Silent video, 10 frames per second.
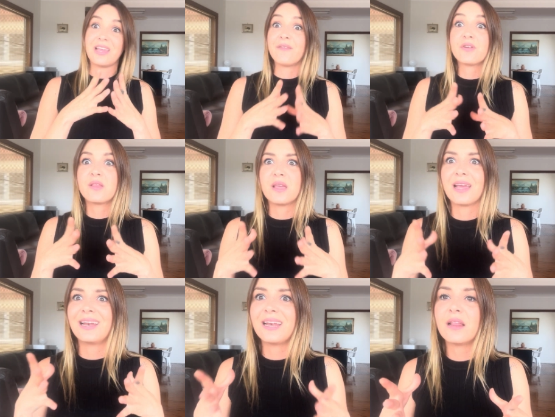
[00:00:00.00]
everything
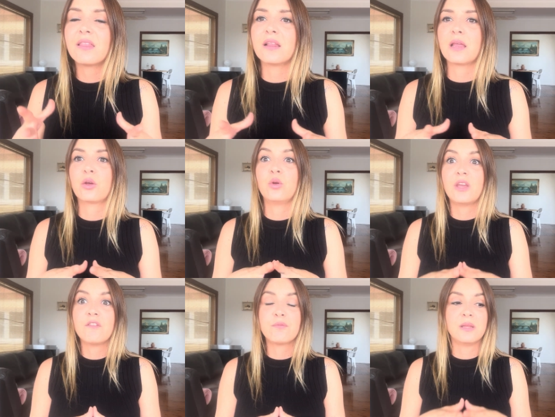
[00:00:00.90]
and anything that could
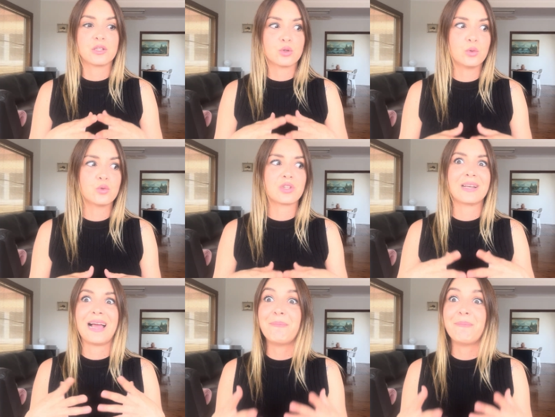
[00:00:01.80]
give me the tools and